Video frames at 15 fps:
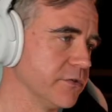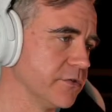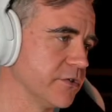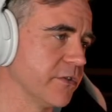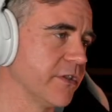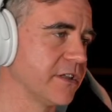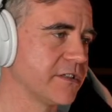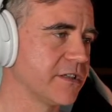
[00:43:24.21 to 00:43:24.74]
So
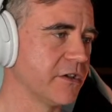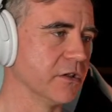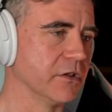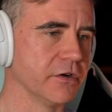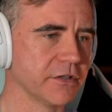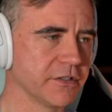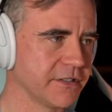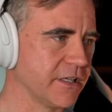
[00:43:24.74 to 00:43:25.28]
that's the
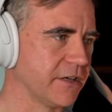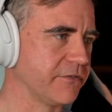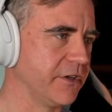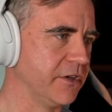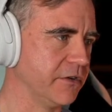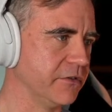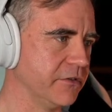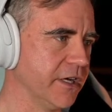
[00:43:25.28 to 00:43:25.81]
alert stuff
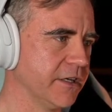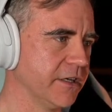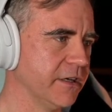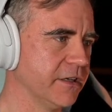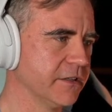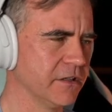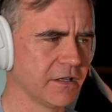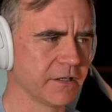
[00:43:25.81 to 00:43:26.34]
here, right?
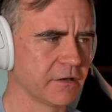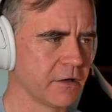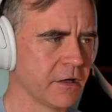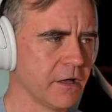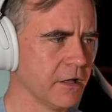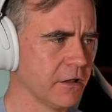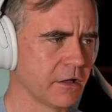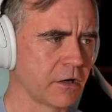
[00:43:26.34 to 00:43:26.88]
A
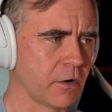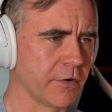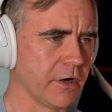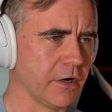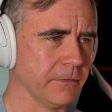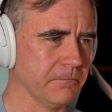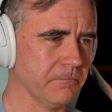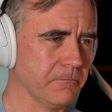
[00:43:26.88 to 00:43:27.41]
lot going
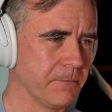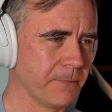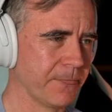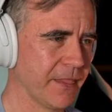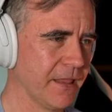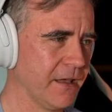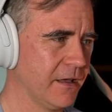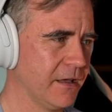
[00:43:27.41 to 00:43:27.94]
on.
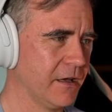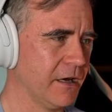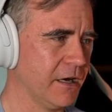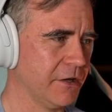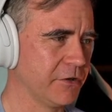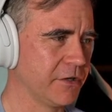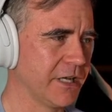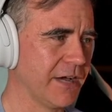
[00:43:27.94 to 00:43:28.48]

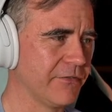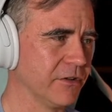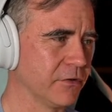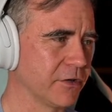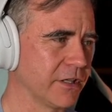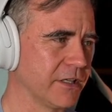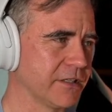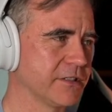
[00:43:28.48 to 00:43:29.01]
You can have a look
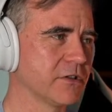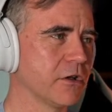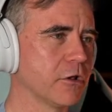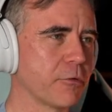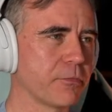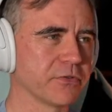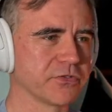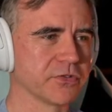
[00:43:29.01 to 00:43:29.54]
at this. This is all
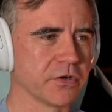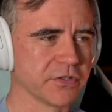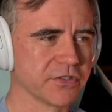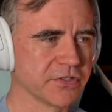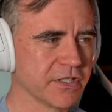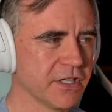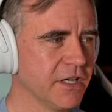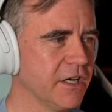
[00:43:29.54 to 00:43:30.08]
open
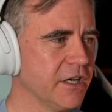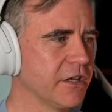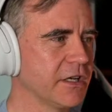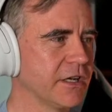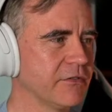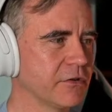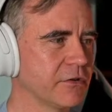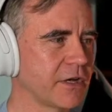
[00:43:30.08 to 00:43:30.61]
source. You can
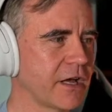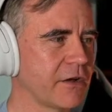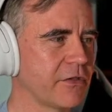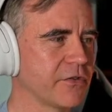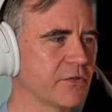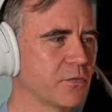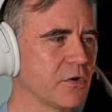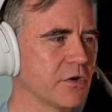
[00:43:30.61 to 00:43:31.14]
have a look at how
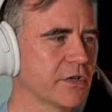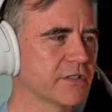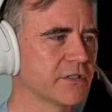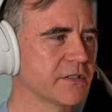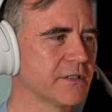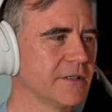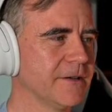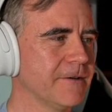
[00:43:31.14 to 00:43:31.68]
this
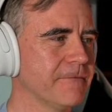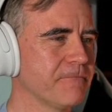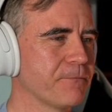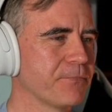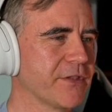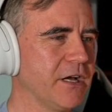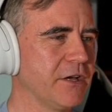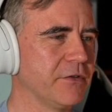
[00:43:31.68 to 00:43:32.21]
works.
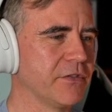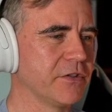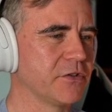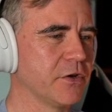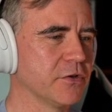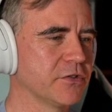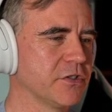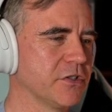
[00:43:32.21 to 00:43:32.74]
You have the
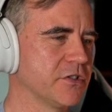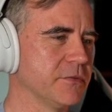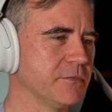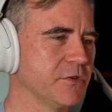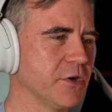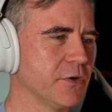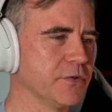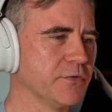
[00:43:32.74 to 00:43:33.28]
toast, just some
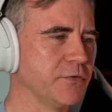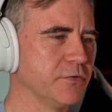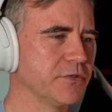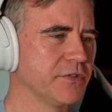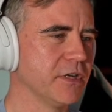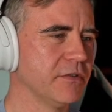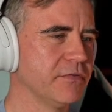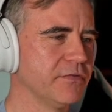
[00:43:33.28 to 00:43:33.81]
toast view
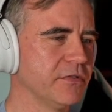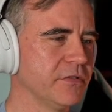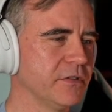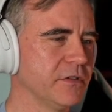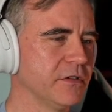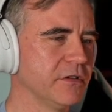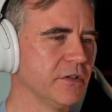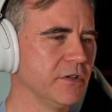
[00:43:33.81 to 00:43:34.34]
stuff.
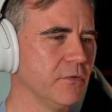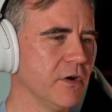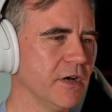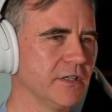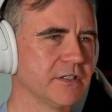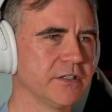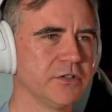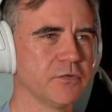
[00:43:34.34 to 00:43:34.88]
UI,
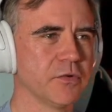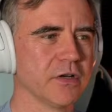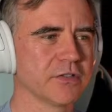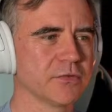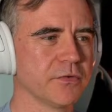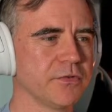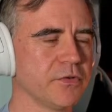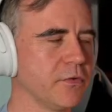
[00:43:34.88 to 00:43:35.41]

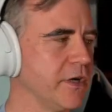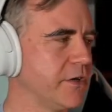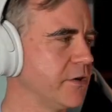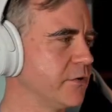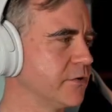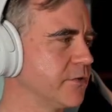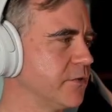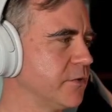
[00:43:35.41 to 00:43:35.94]
Swift UI
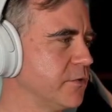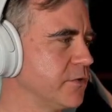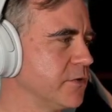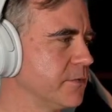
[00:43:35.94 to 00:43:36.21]
toast views.